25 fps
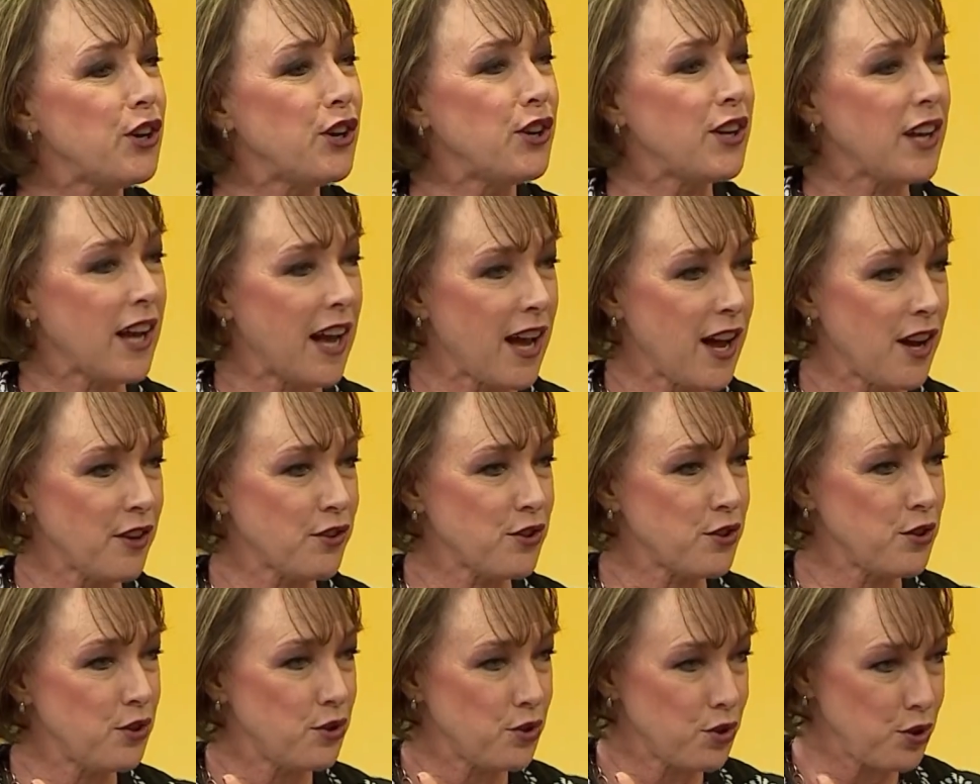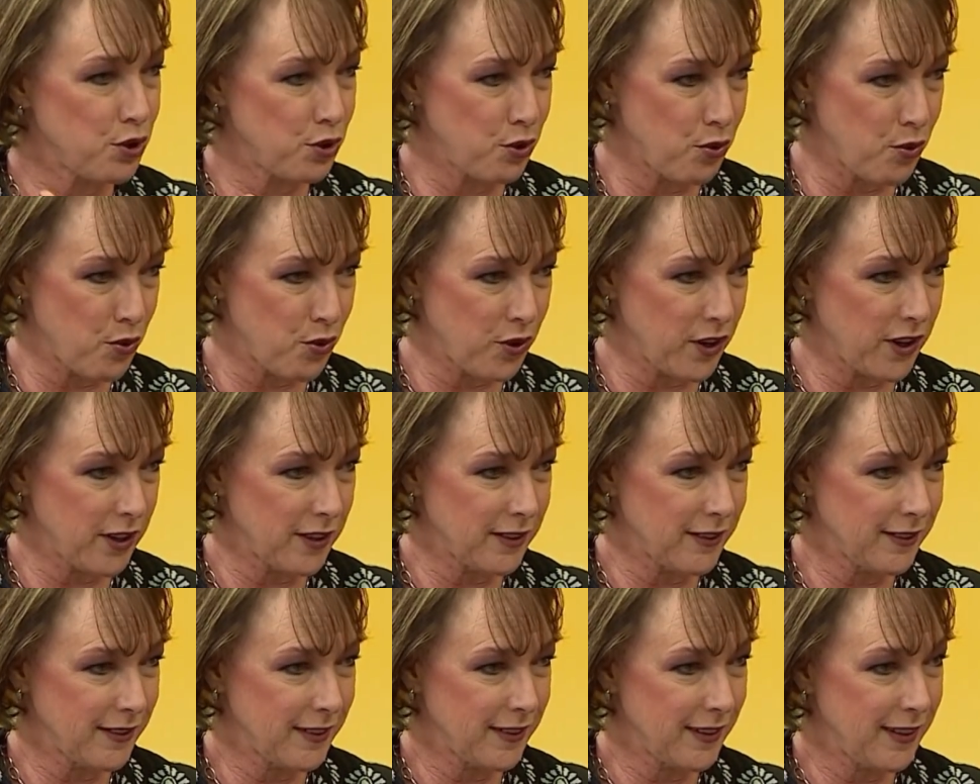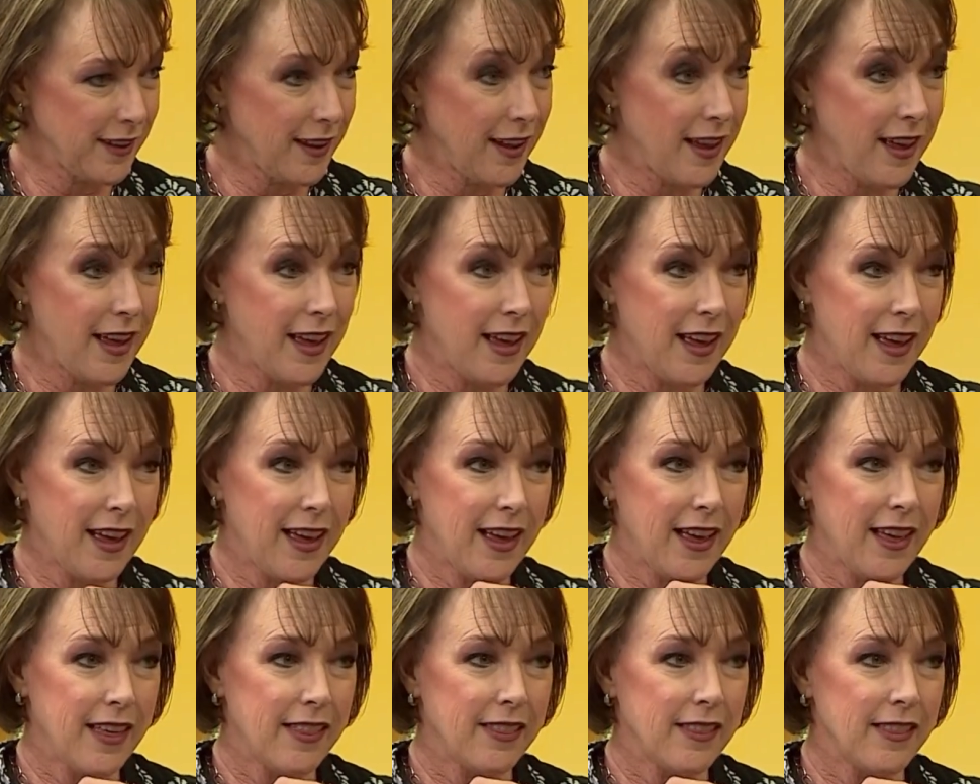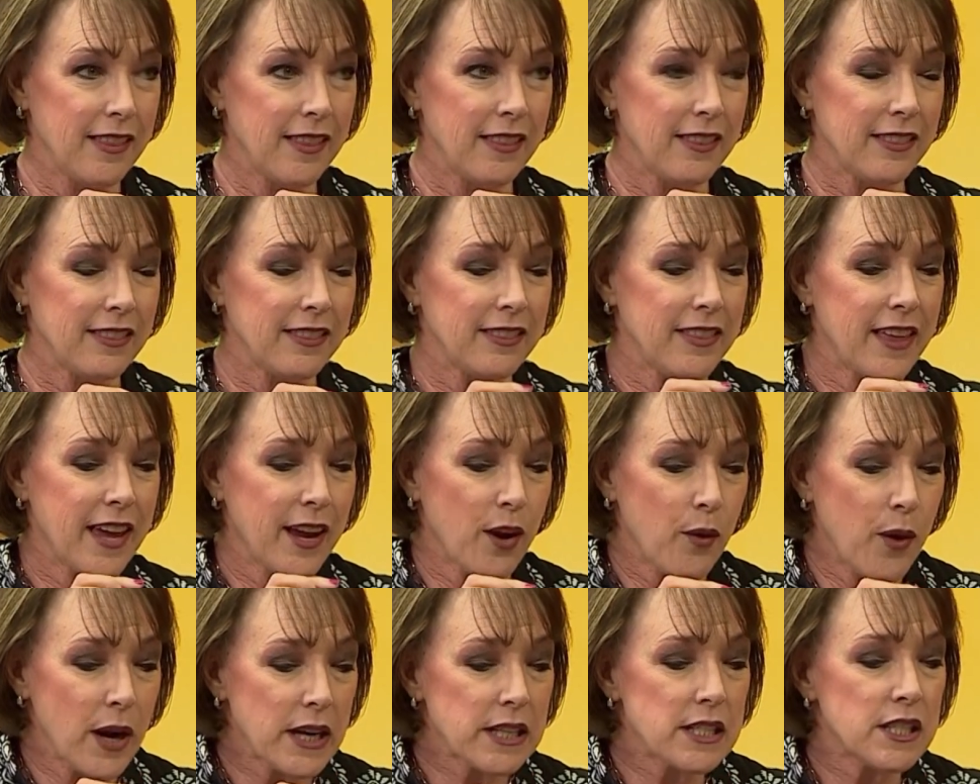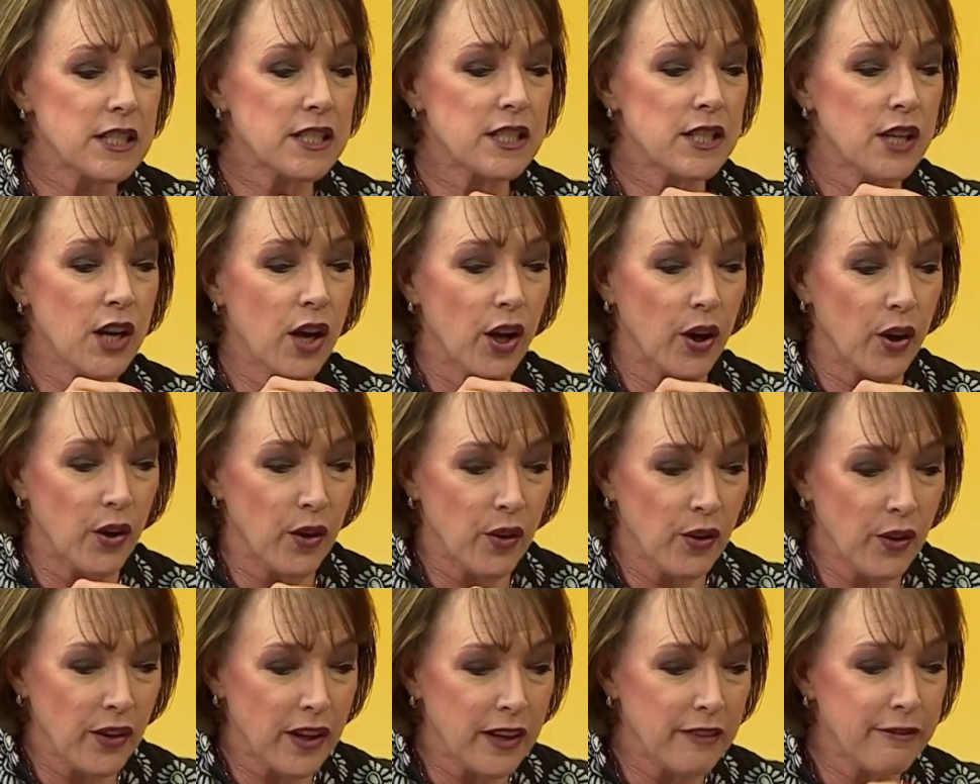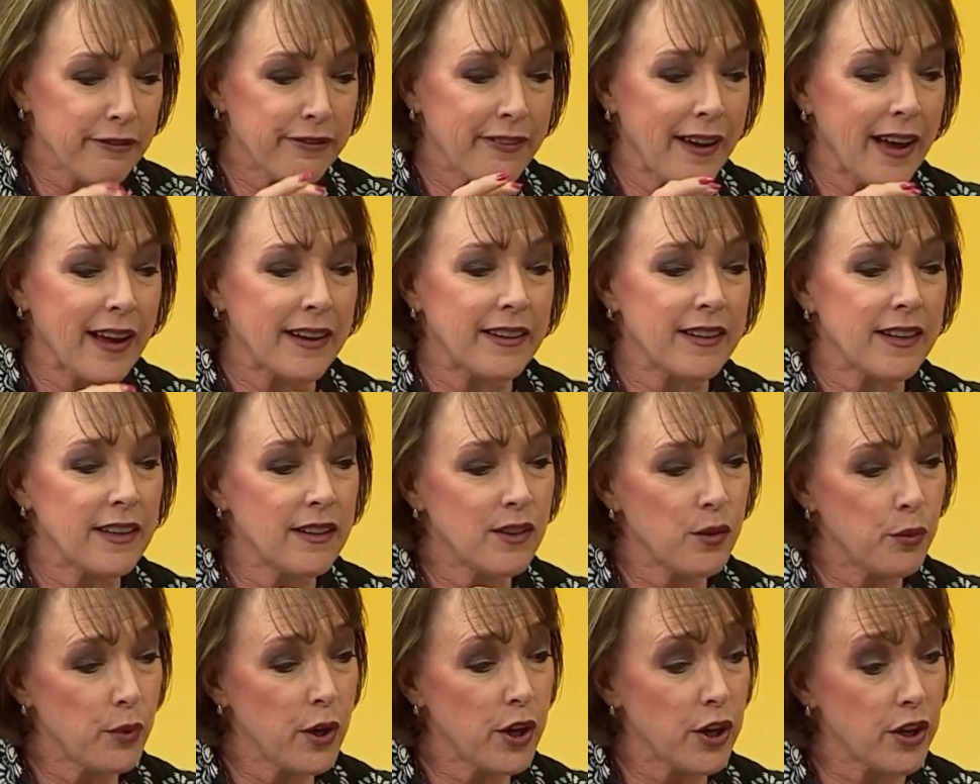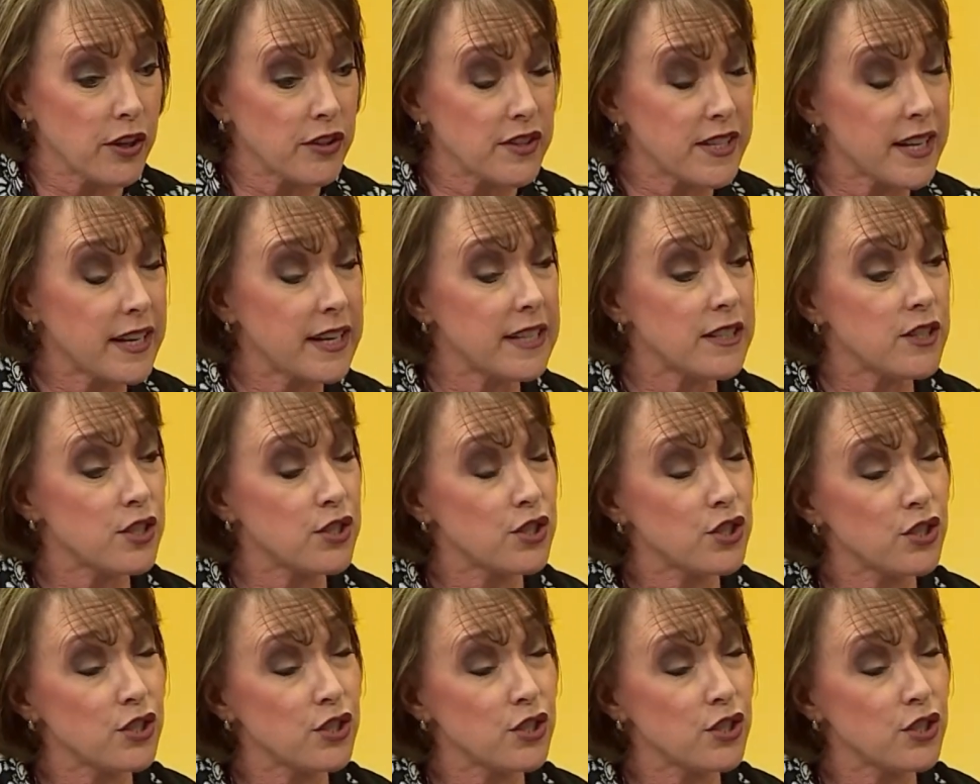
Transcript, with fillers: learning how to talk. They're quite slow in finding the words, and it's